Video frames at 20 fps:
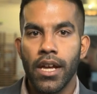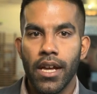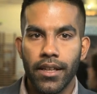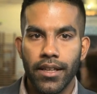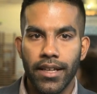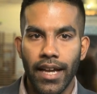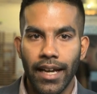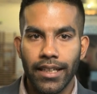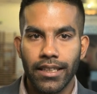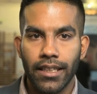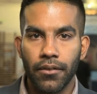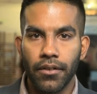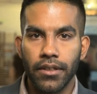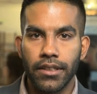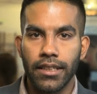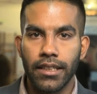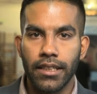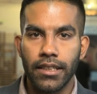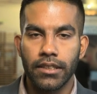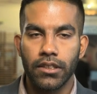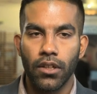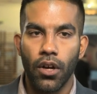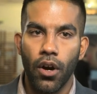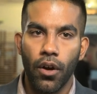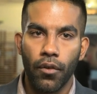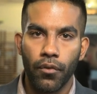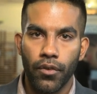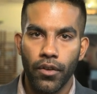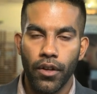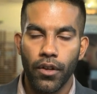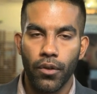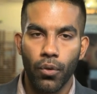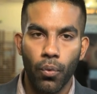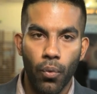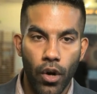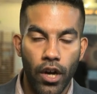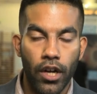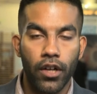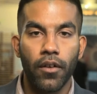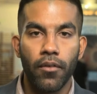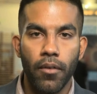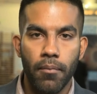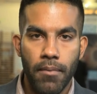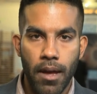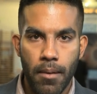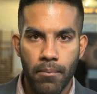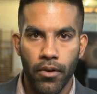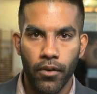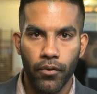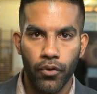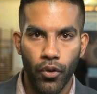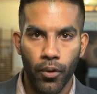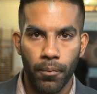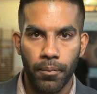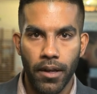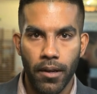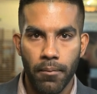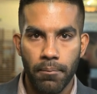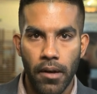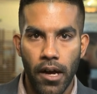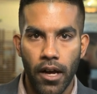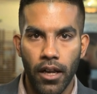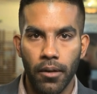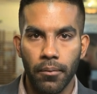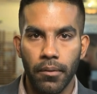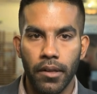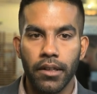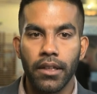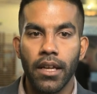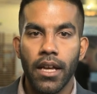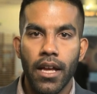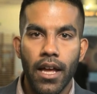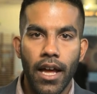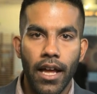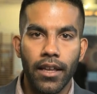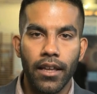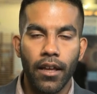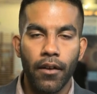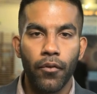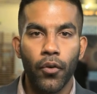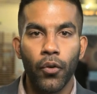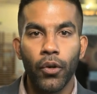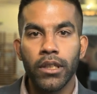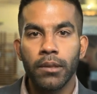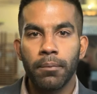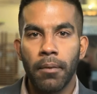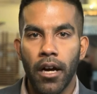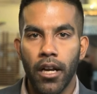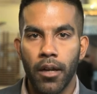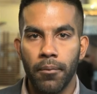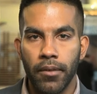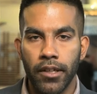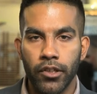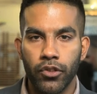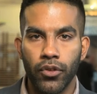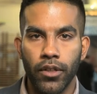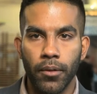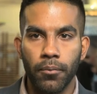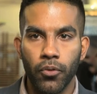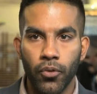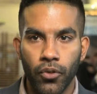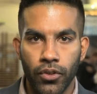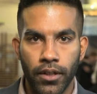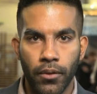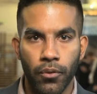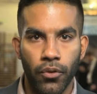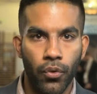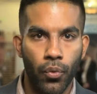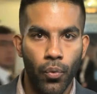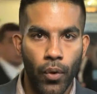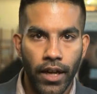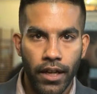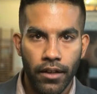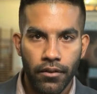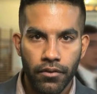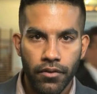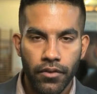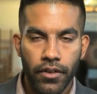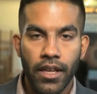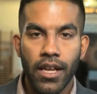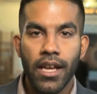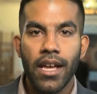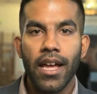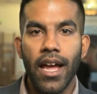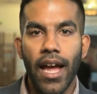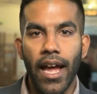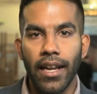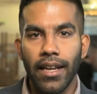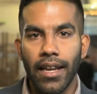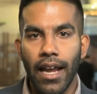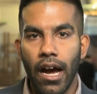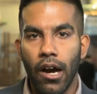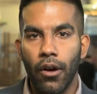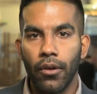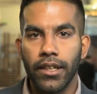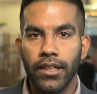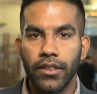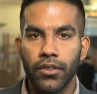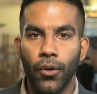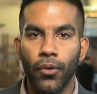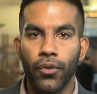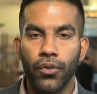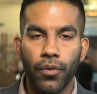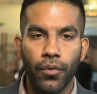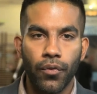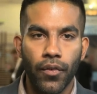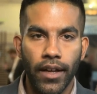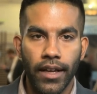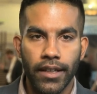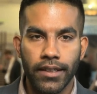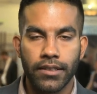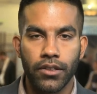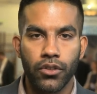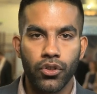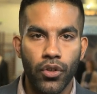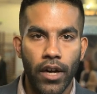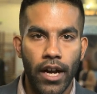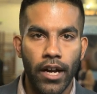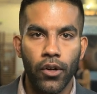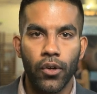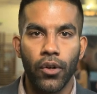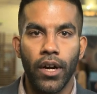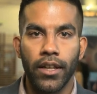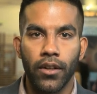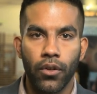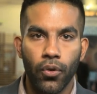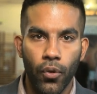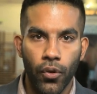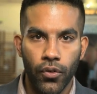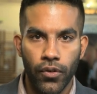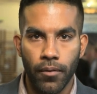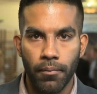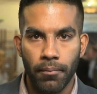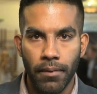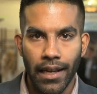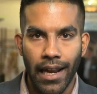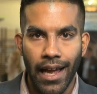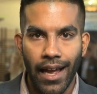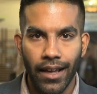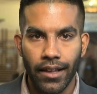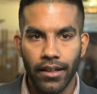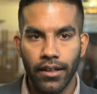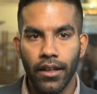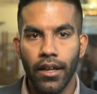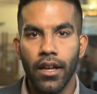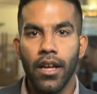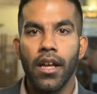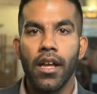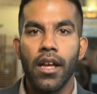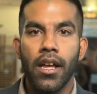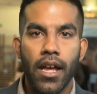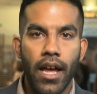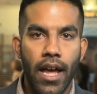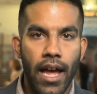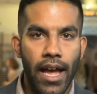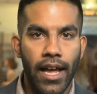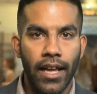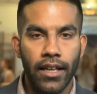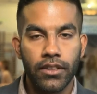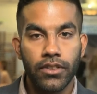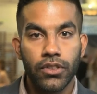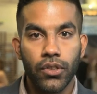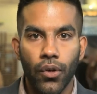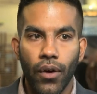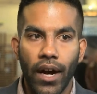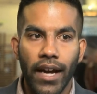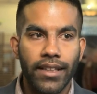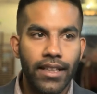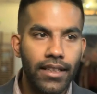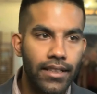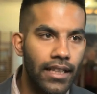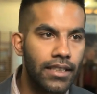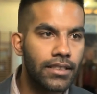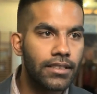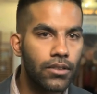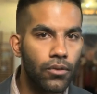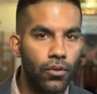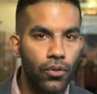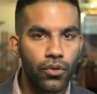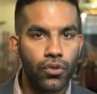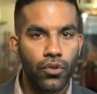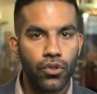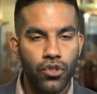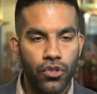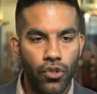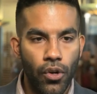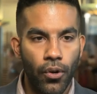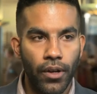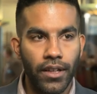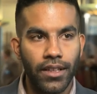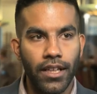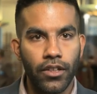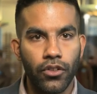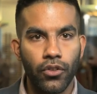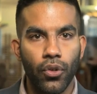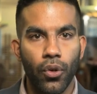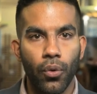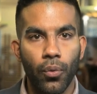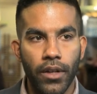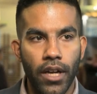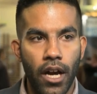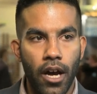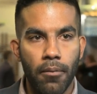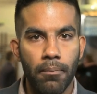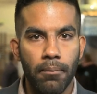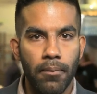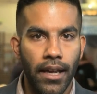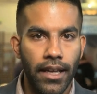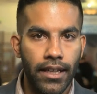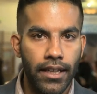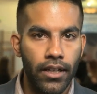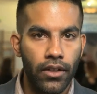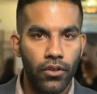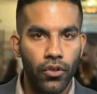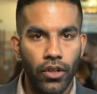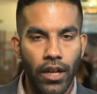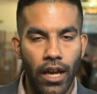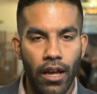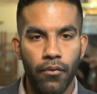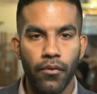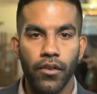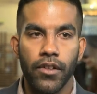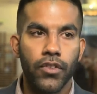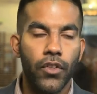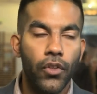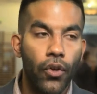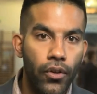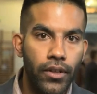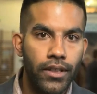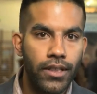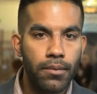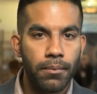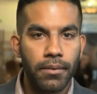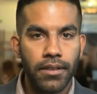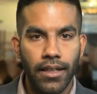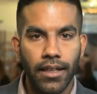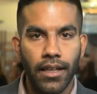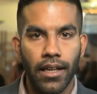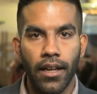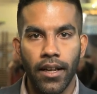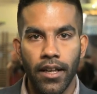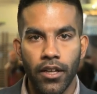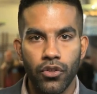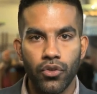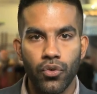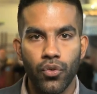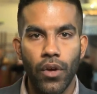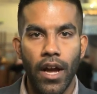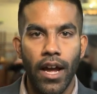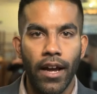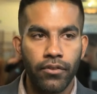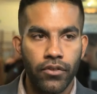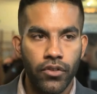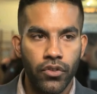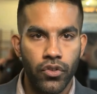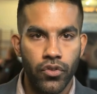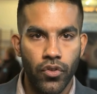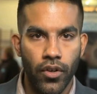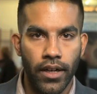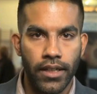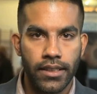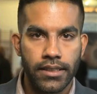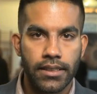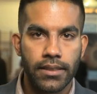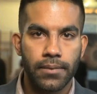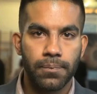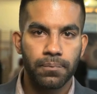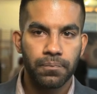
the activities of the work of a member of European Parliament, and therefore his parliamentary immunity was waived, and now he's going to face the trial at the Court of Milan. And so I think that's also showing that, you know, we are making good efforts. And on this particular issue, I have to stress